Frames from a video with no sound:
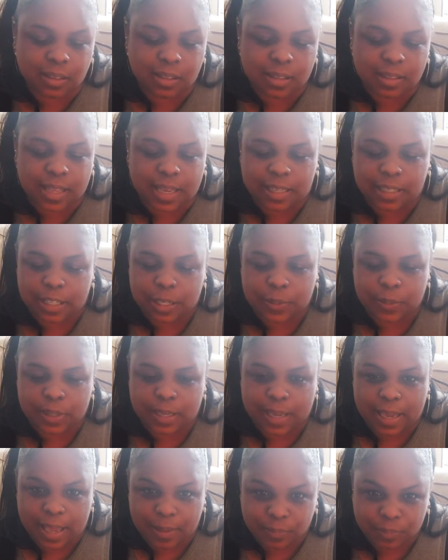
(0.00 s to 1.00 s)
thank you
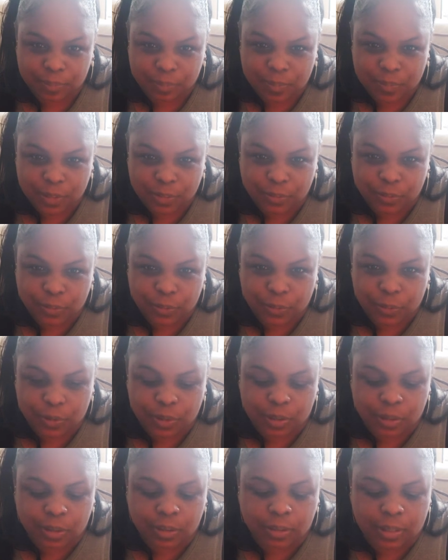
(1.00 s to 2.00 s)
again
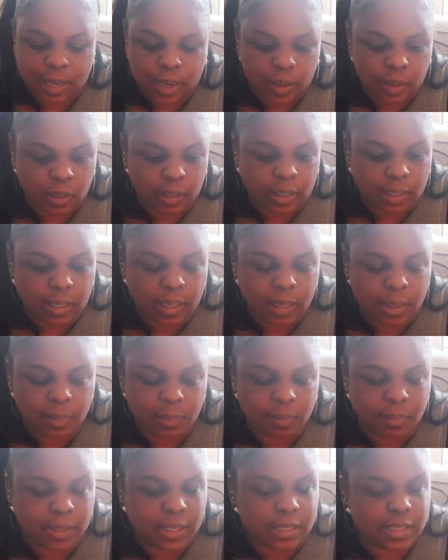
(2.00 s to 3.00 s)
for allowing
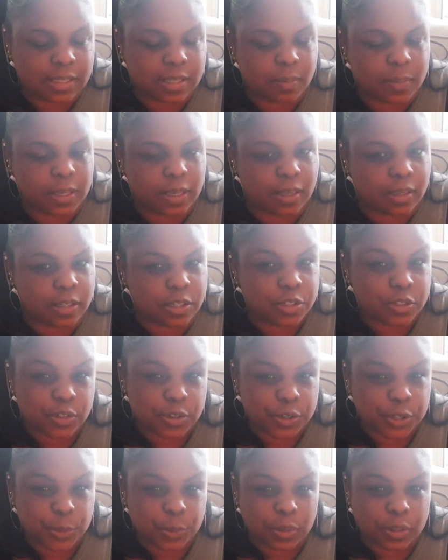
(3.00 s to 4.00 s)
me to be on this
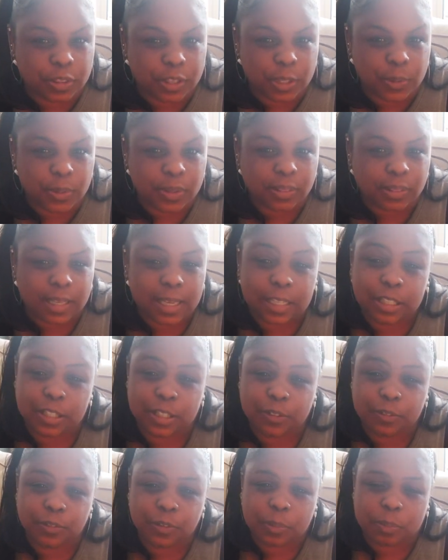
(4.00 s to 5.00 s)
journey with you, and thank
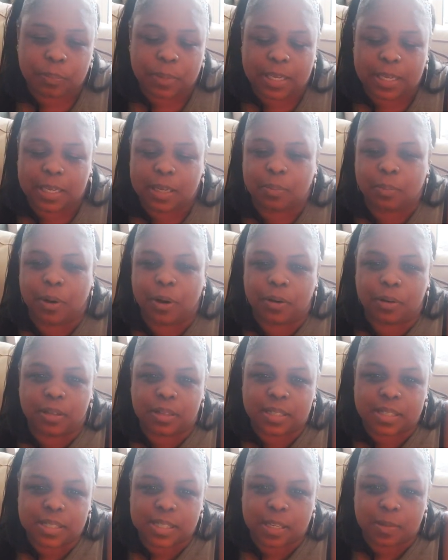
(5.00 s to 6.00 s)
you for being a part
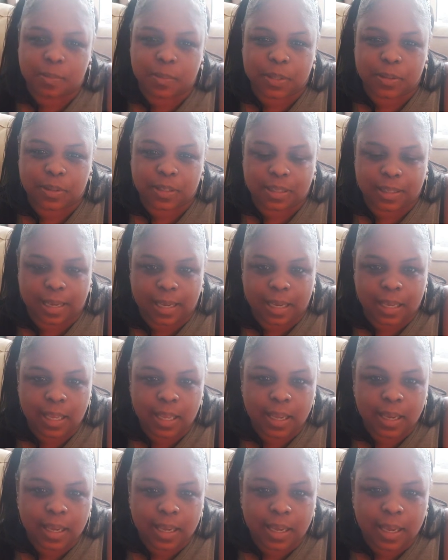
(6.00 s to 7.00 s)
of this community
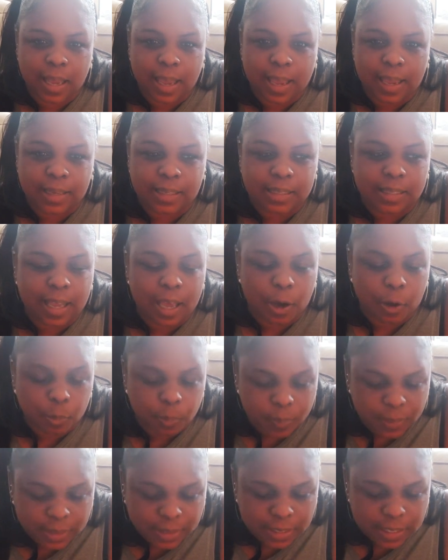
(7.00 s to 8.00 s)
and in
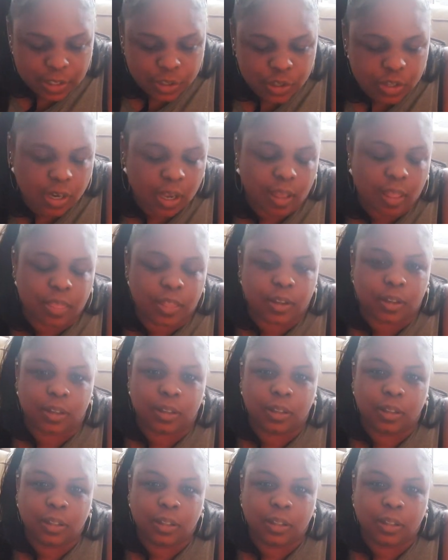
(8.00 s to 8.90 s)
helping each other